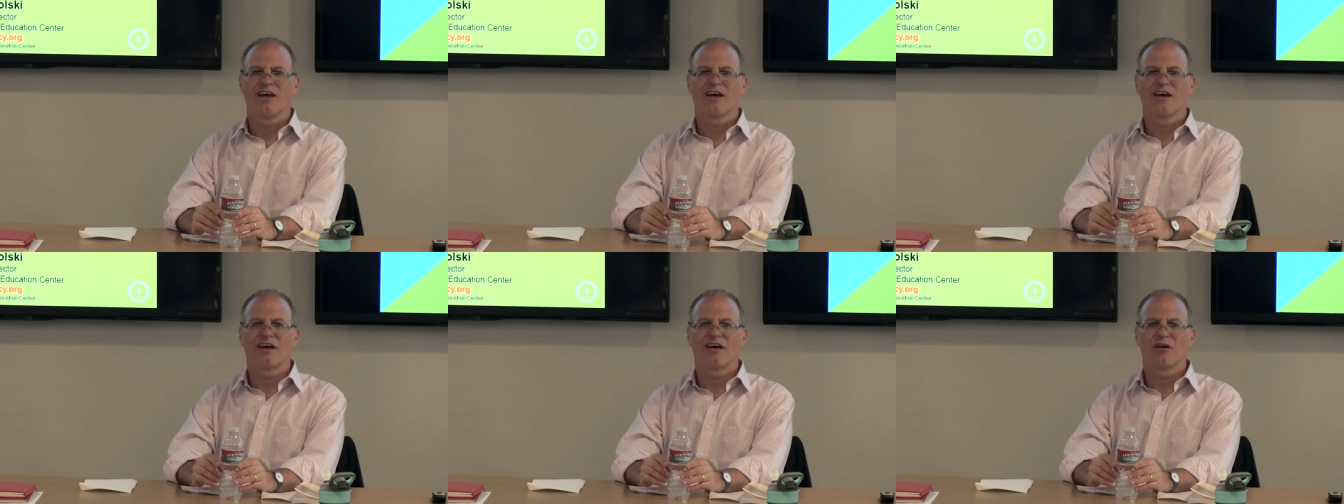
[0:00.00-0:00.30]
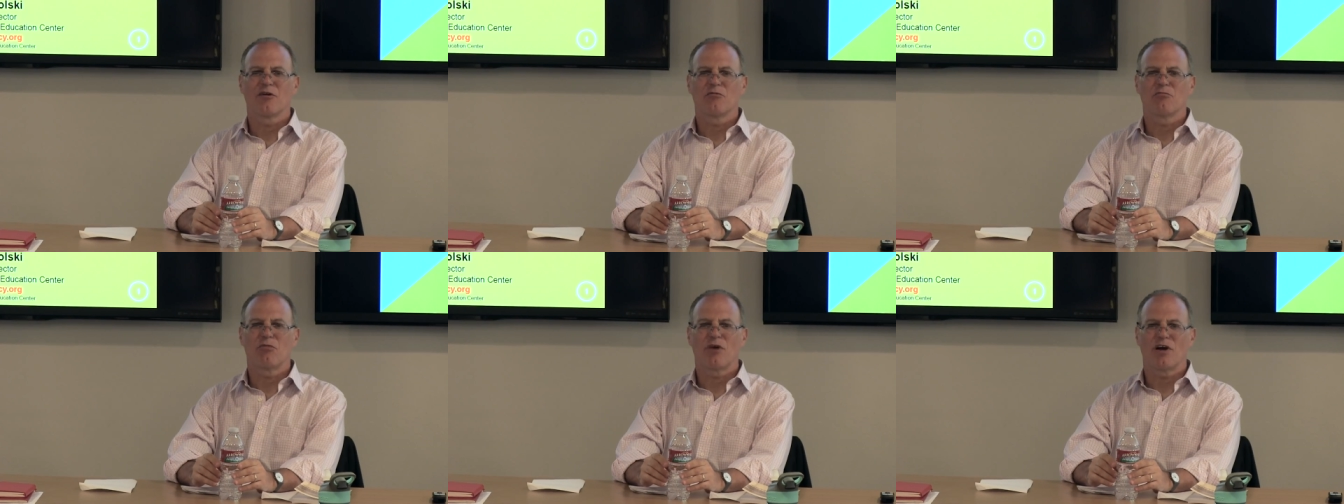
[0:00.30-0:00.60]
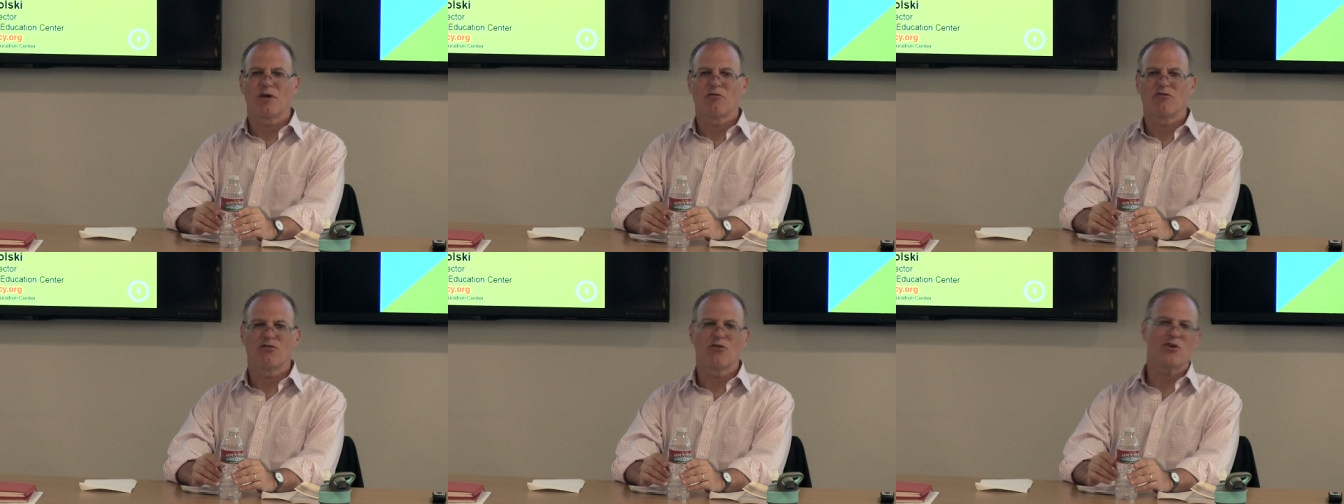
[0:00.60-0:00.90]
uh,
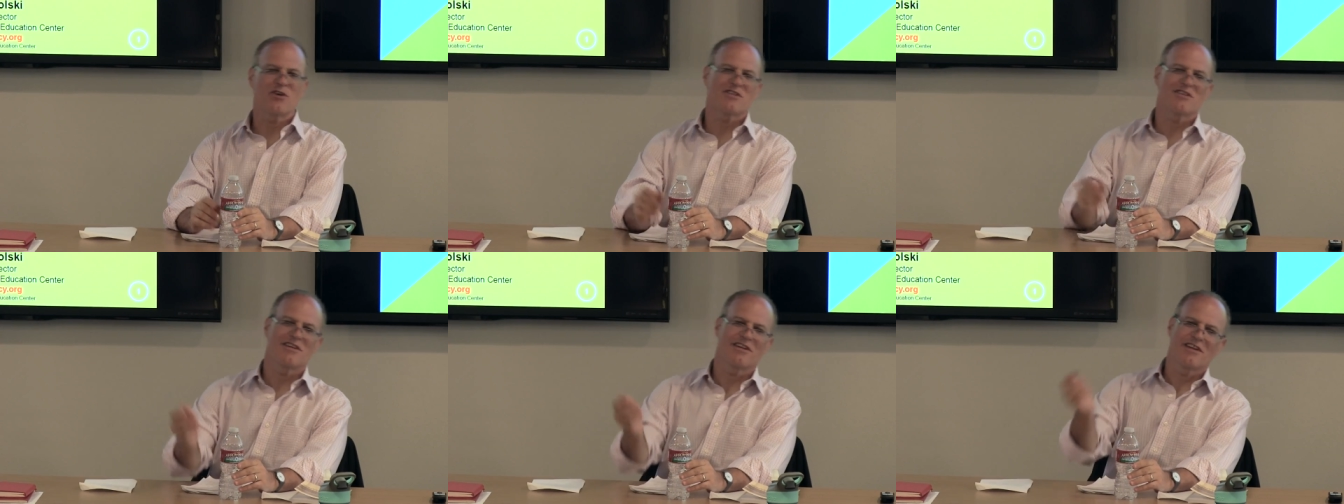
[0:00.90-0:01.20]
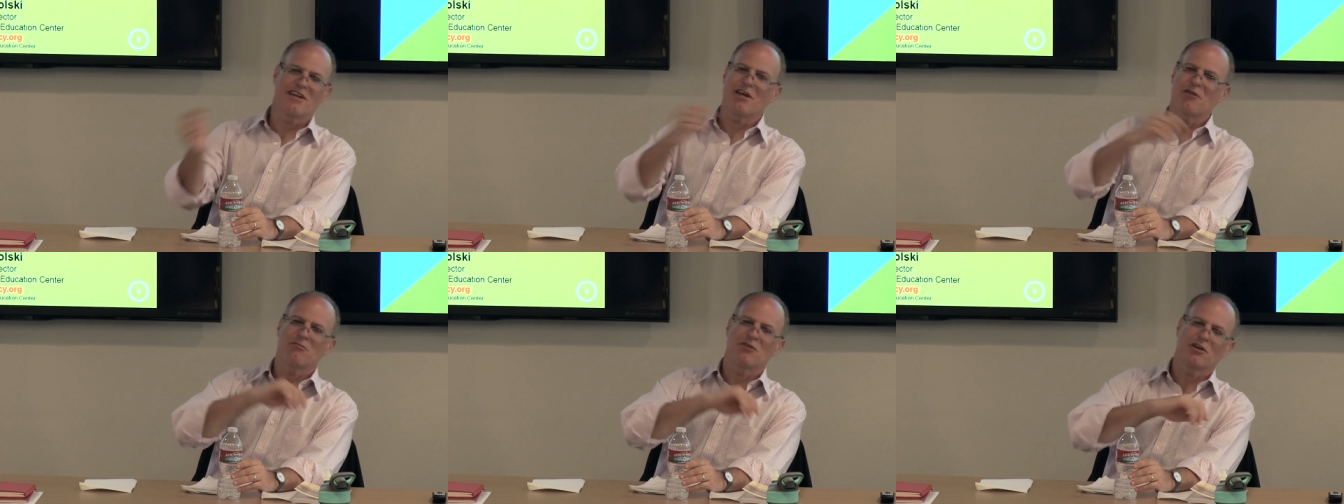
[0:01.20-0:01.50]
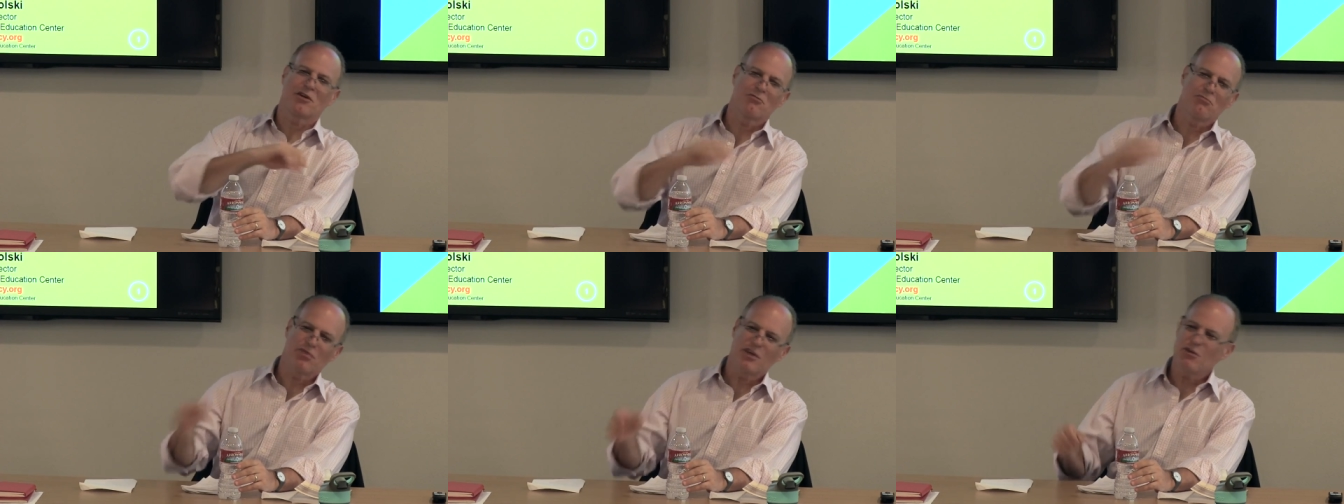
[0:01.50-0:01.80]
by forcing them
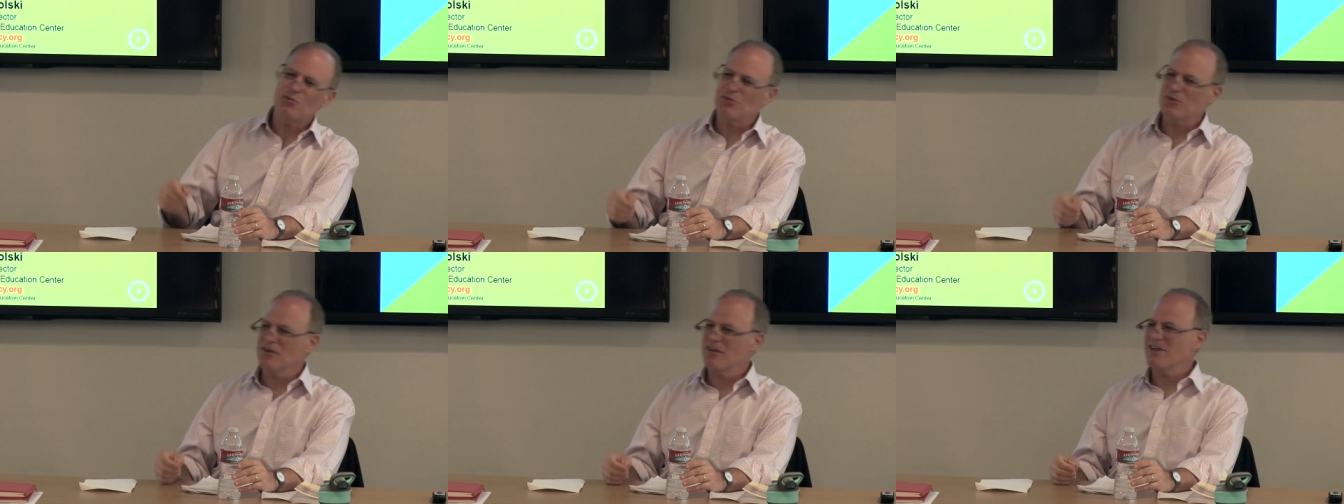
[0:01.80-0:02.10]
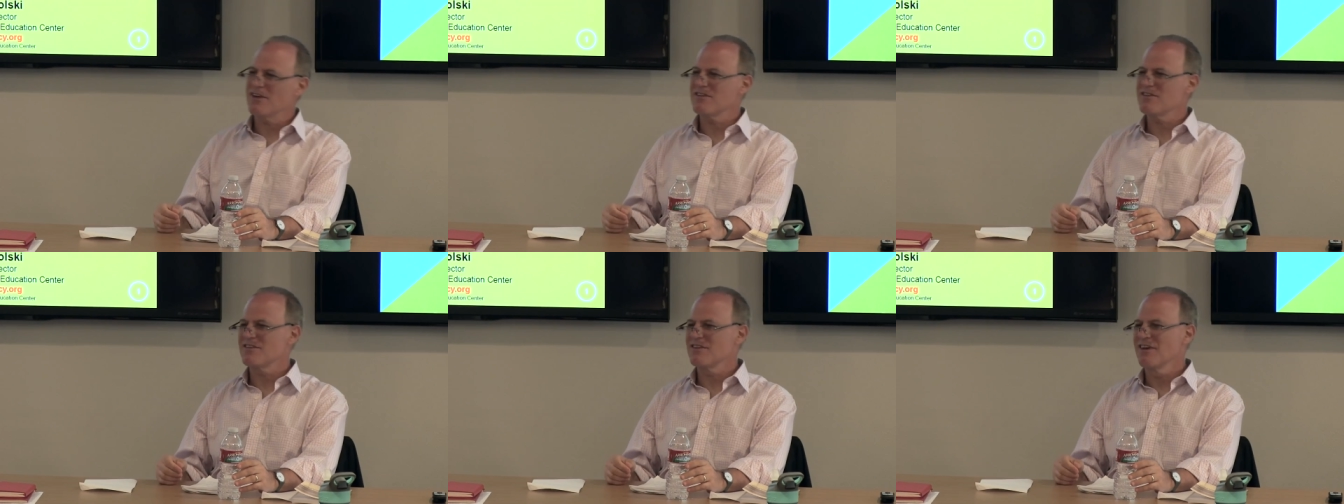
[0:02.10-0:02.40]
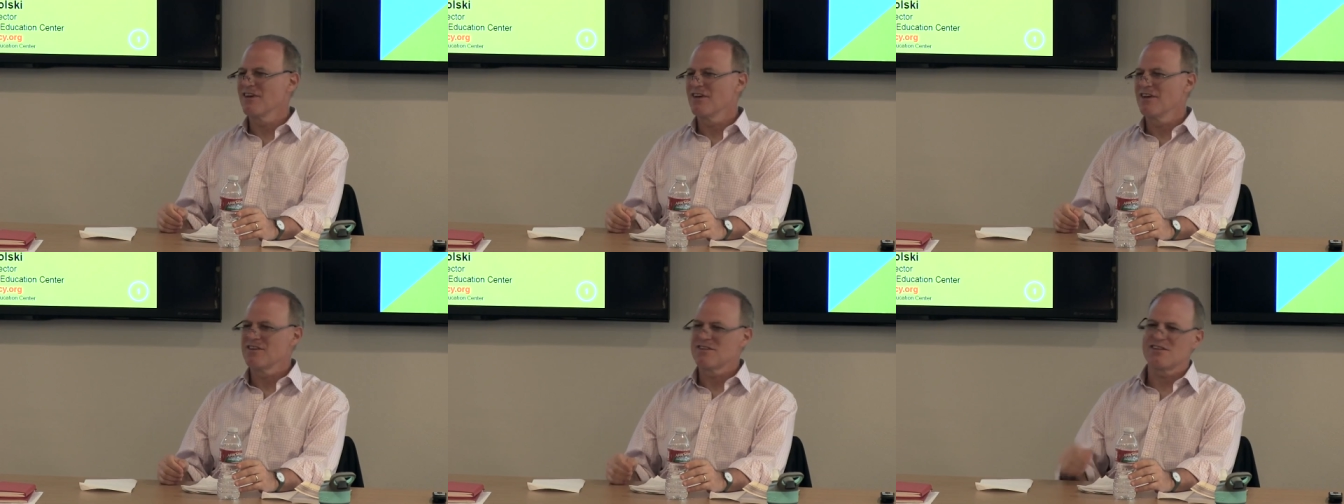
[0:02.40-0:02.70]
to compete with
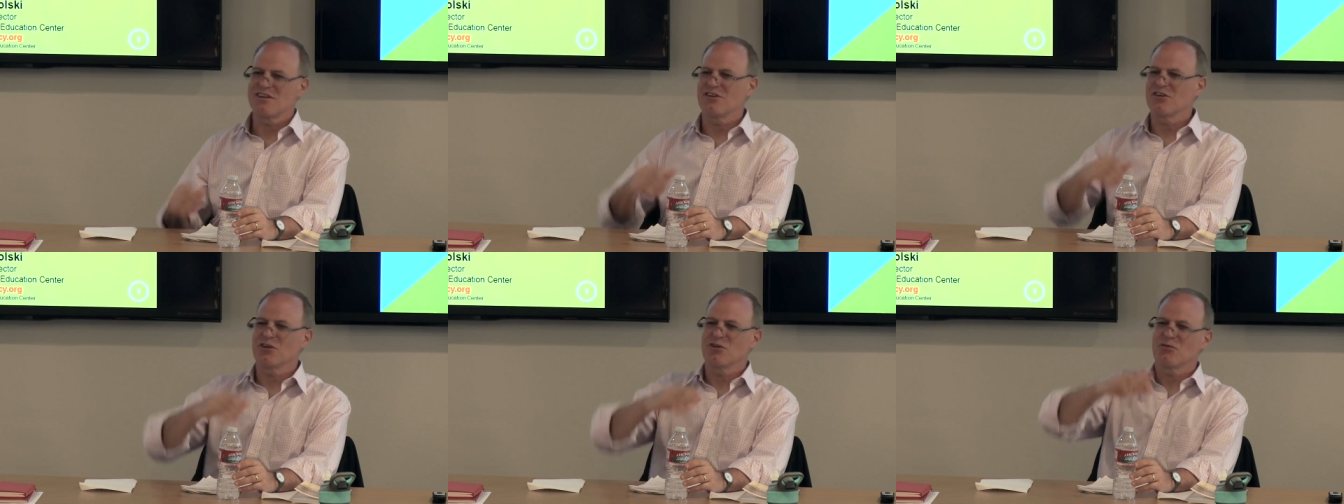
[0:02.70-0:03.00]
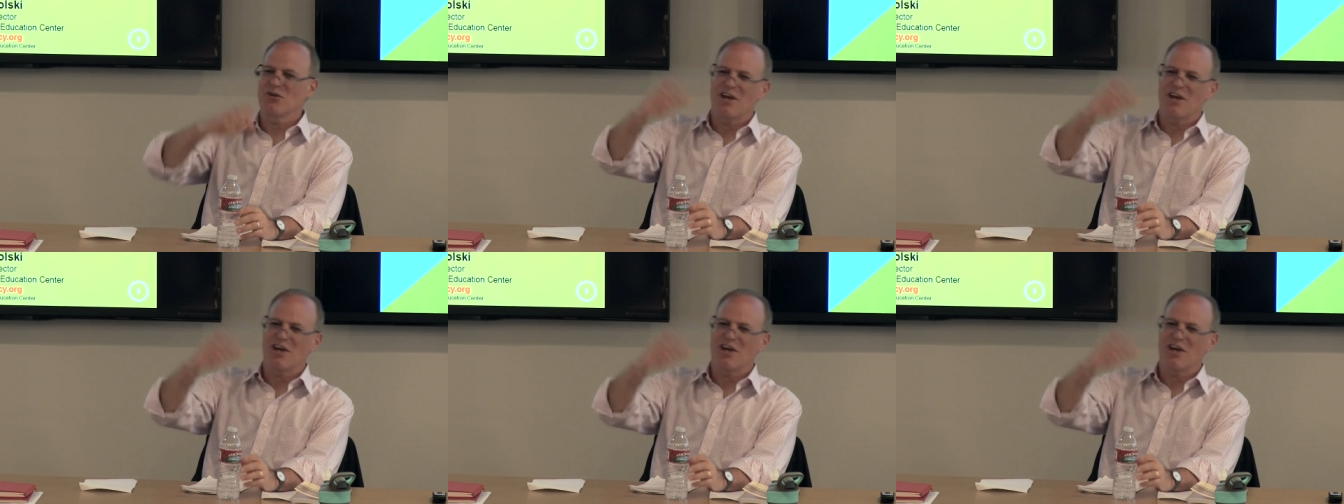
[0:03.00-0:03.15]
us selling